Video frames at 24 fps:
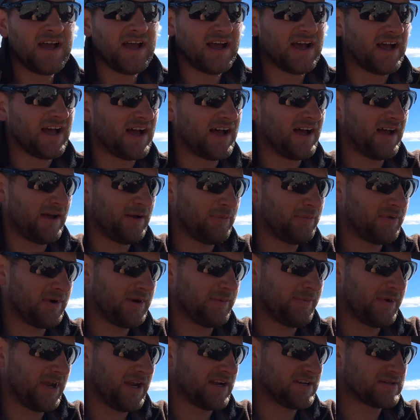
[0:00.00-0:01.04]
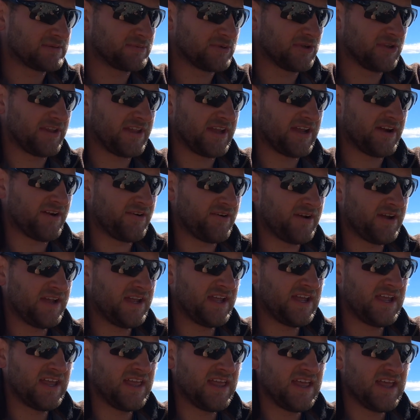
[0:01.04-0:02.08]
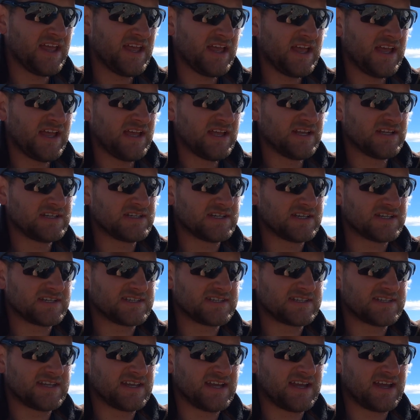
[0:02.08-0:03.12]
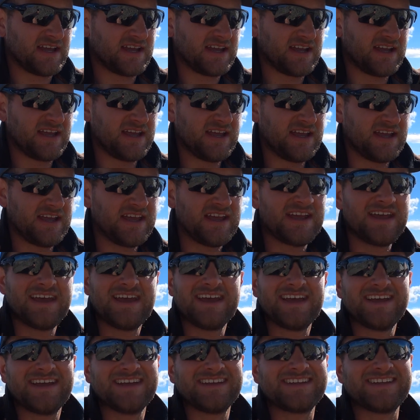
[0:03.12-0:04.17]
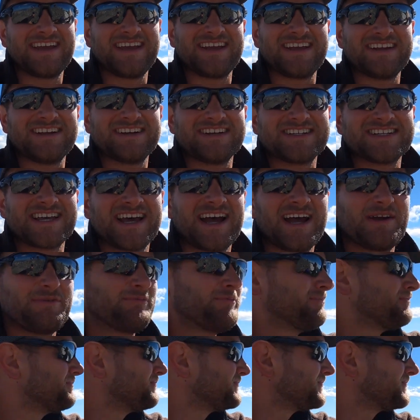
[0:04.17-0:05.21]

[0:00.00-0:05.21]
Pretty manageable though. Just taking your time,